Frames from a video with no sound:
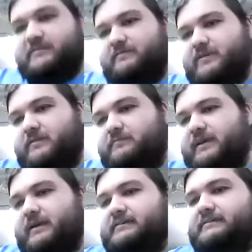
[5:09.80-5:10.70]
of the
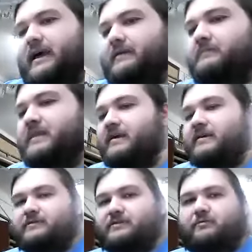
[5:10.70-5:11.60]
BSA.
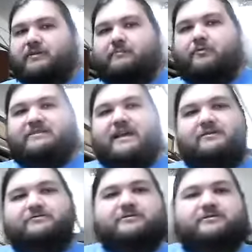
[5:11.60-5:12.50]
So when the Boy
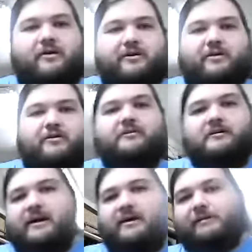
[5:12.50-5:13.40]
Scouts were starting over in
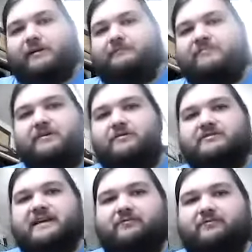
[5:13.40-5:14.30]
America, there were
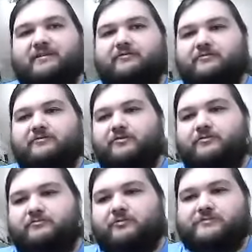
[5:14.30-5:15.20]
several different
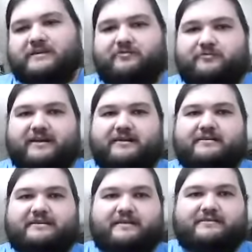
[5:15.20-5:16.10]
youth groups that already
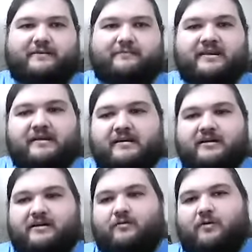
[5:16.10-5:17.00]
existed.
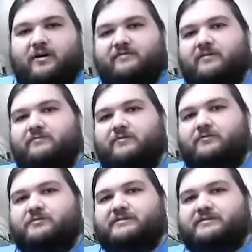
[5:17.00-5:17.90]
One of them
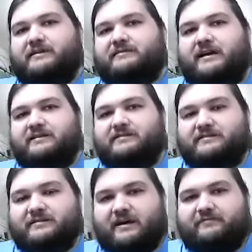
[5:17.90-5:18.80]
was the
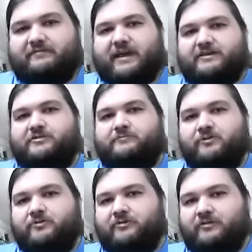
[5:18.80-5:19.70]
Sons of Daniel
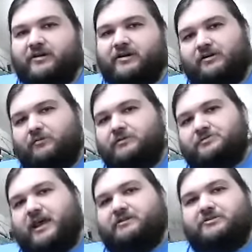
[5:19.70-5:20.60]
Boone,
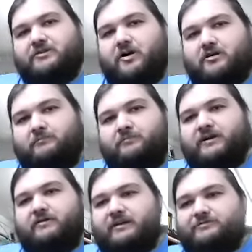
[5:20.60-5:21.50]
which Daniel Carter
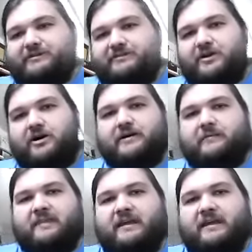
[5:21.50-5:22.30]
Beard actually started,